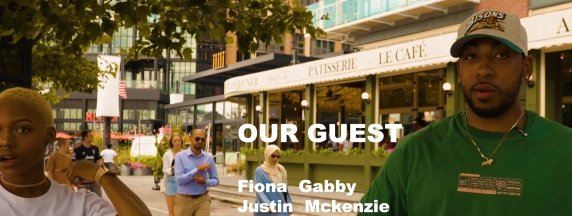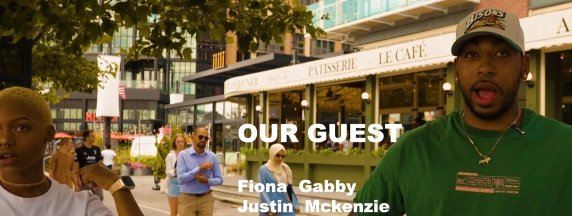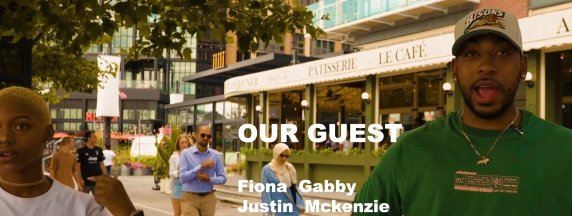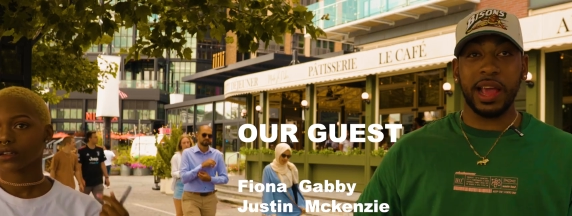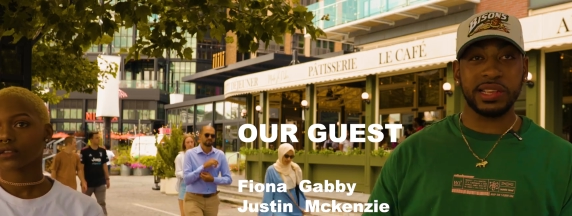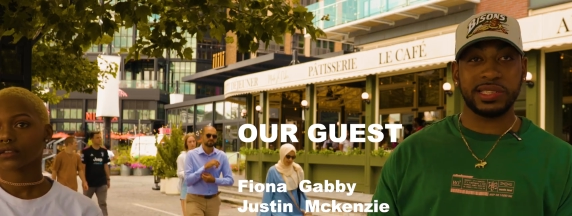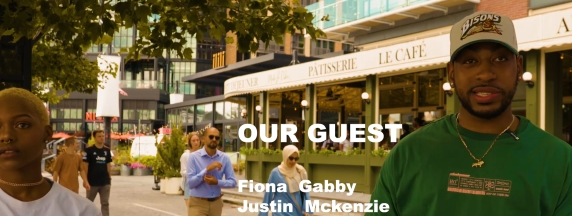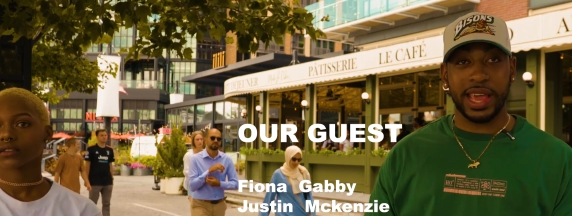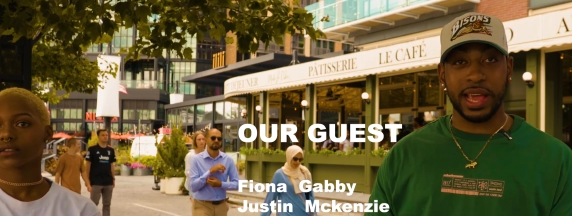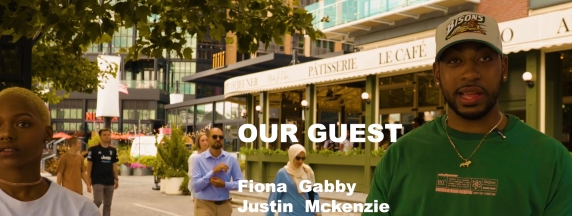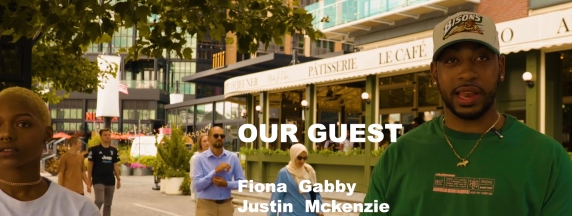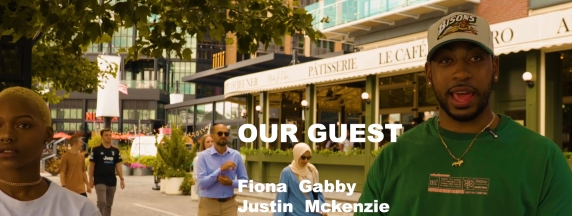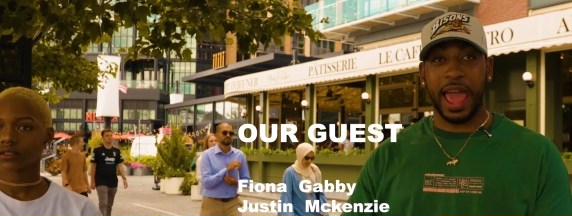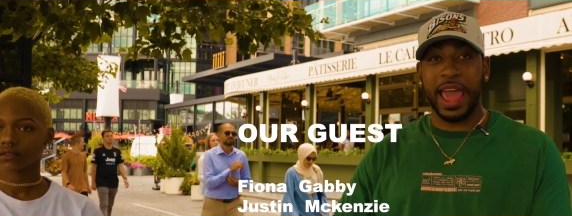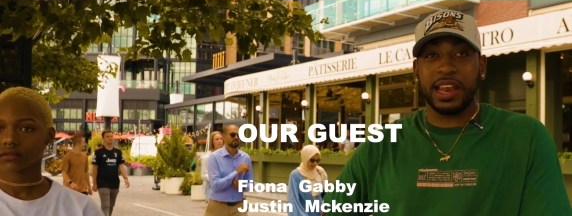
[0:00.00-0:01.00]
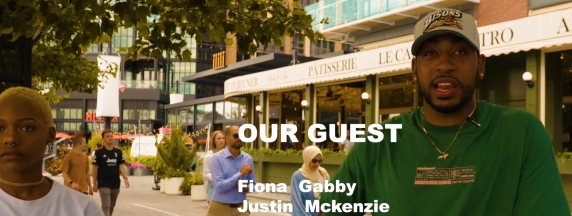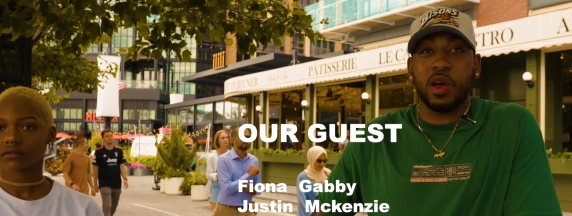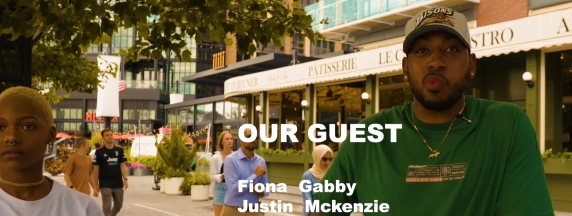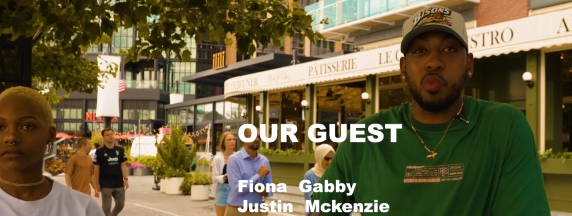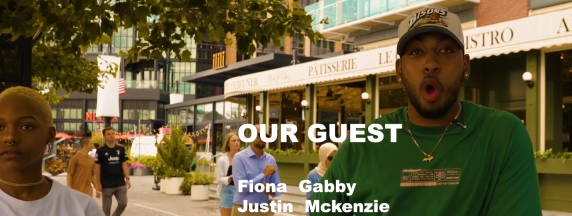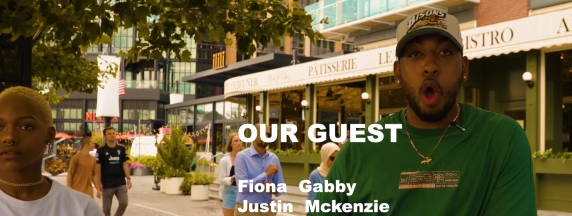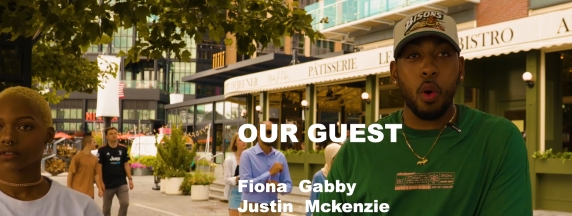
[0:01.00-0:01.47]
Speaker 1: I ain't sick. Like, I ain't
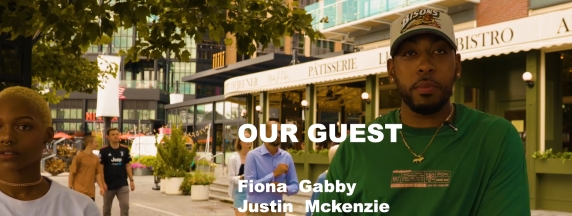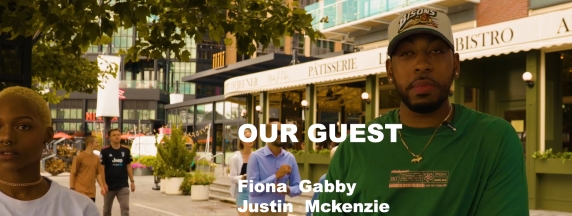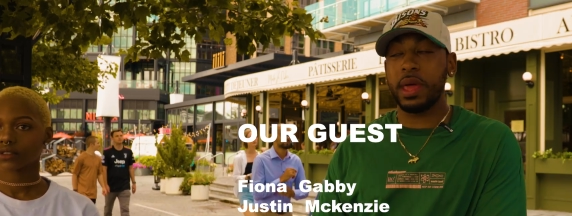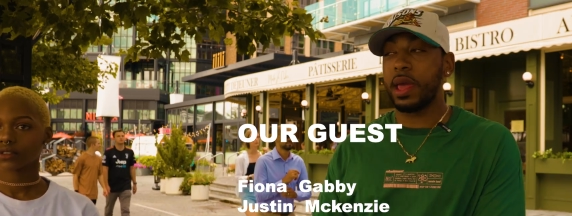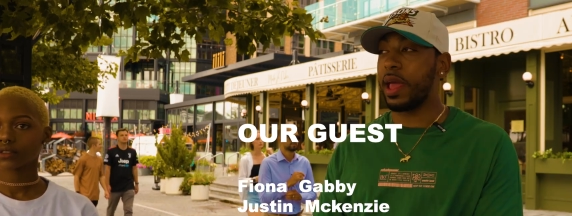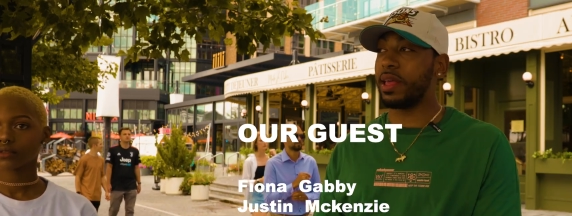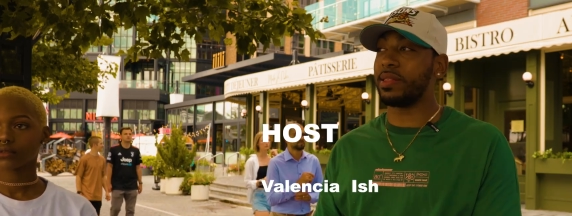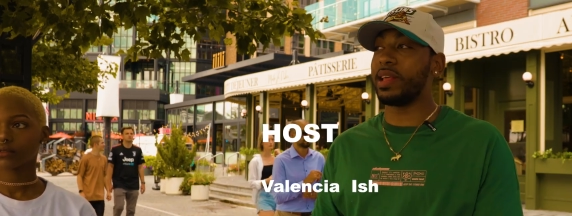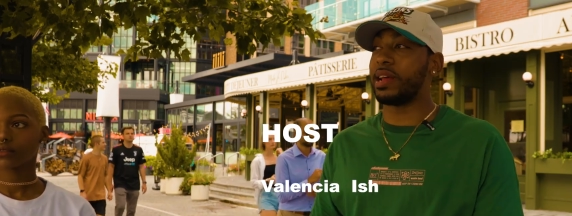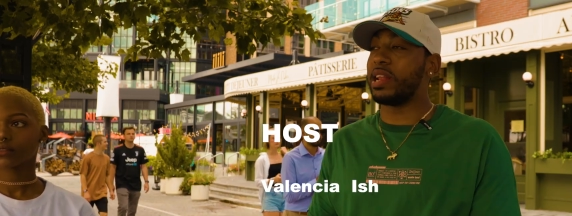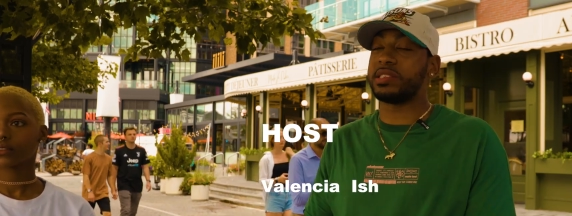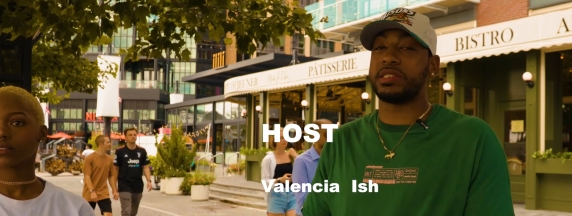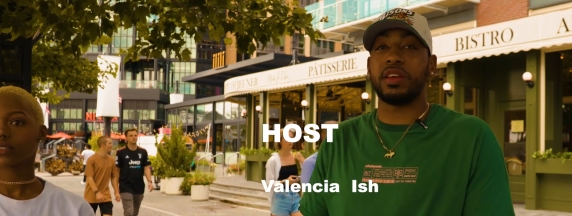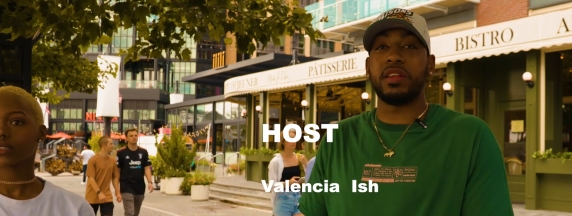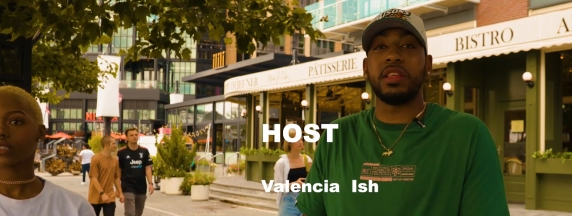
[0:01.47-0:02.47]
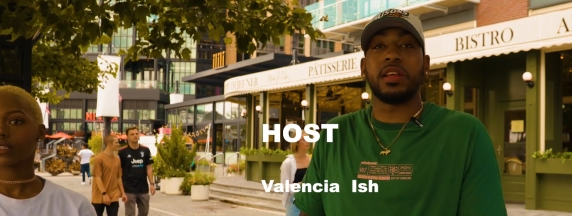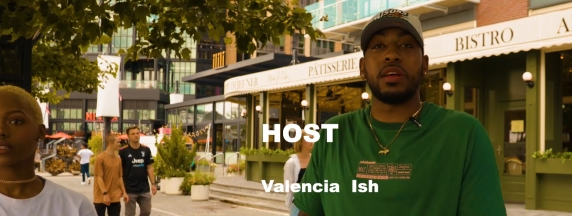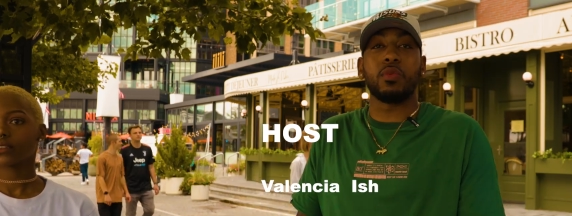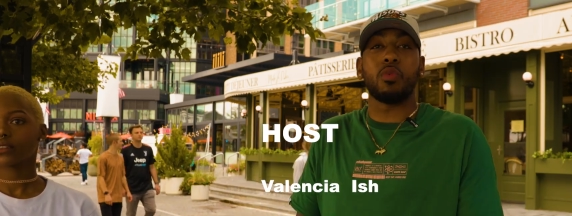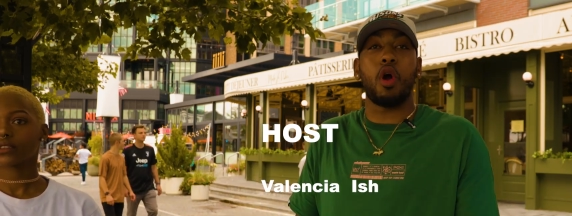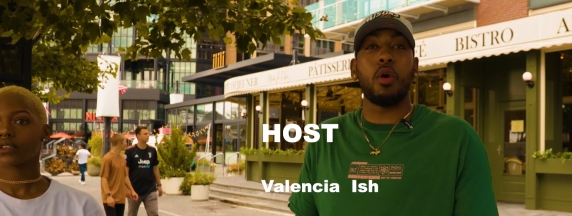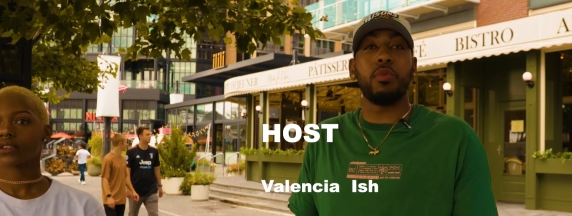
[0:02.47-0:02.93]
nothing wrong with me. It's not necessarily
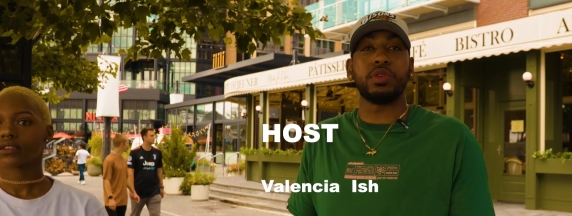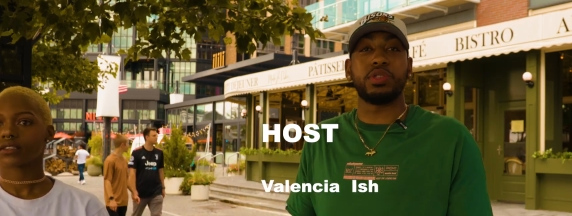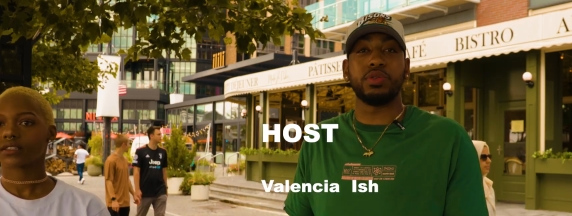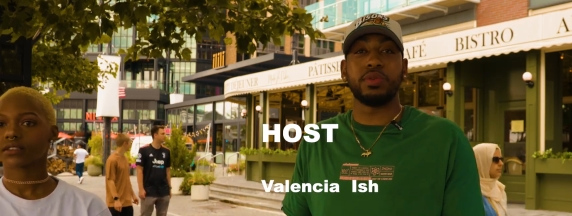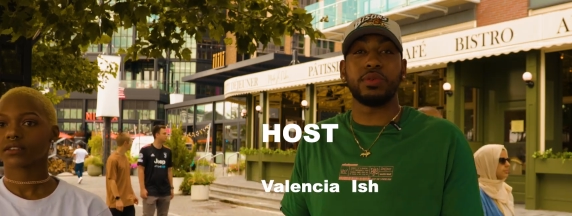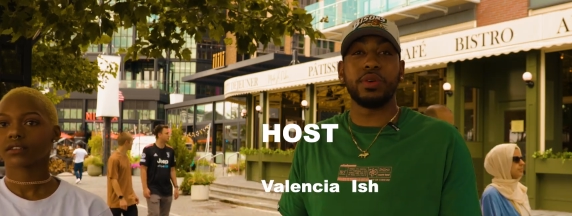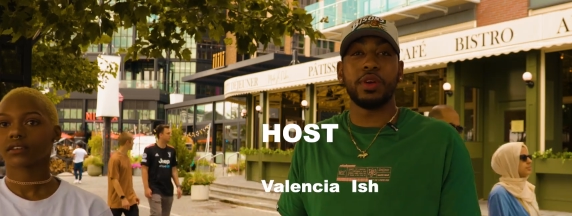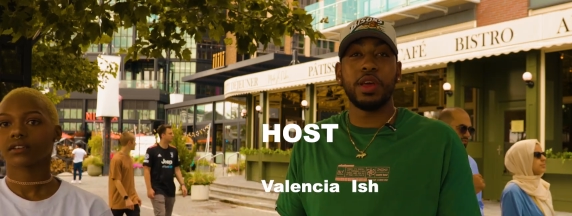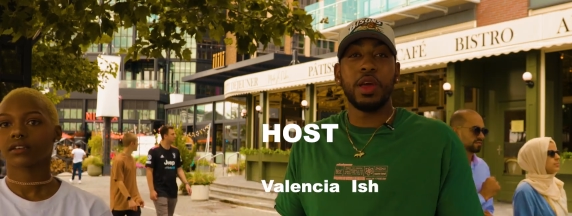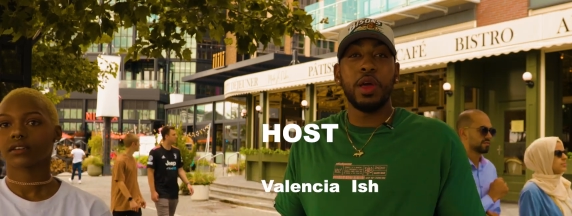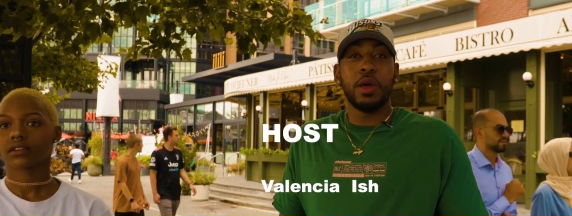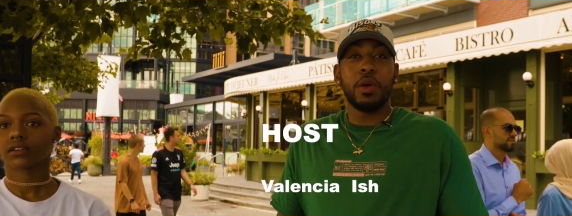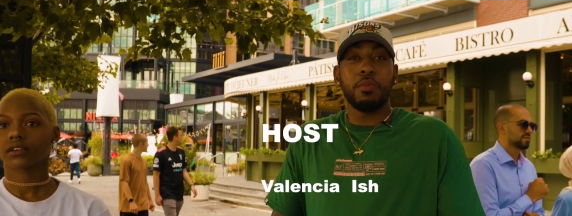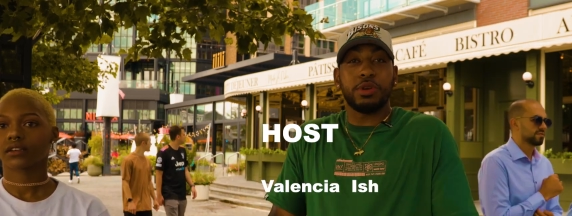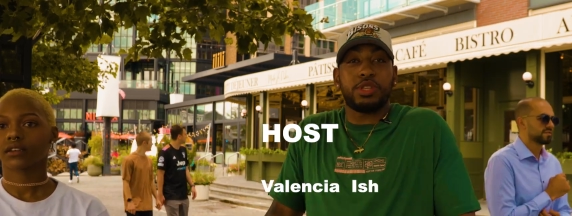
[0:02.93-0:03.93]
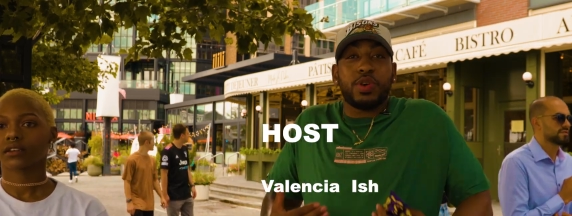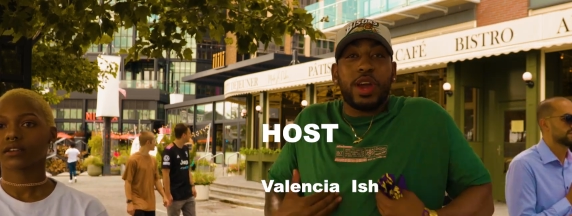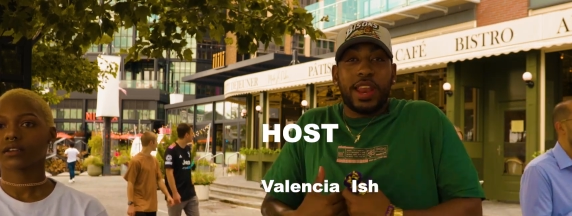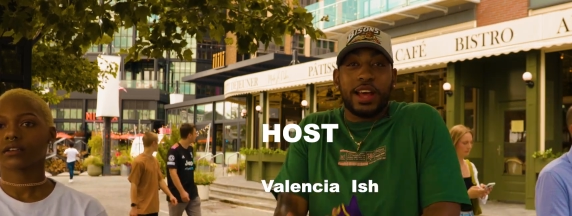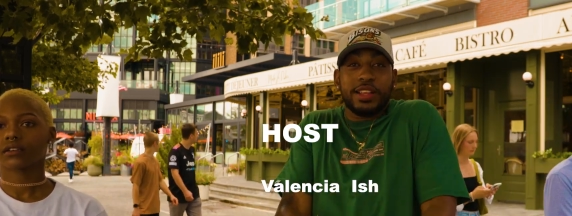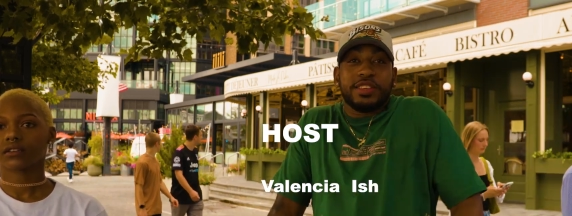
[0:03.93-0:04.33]
nothing wrong with you. But you got to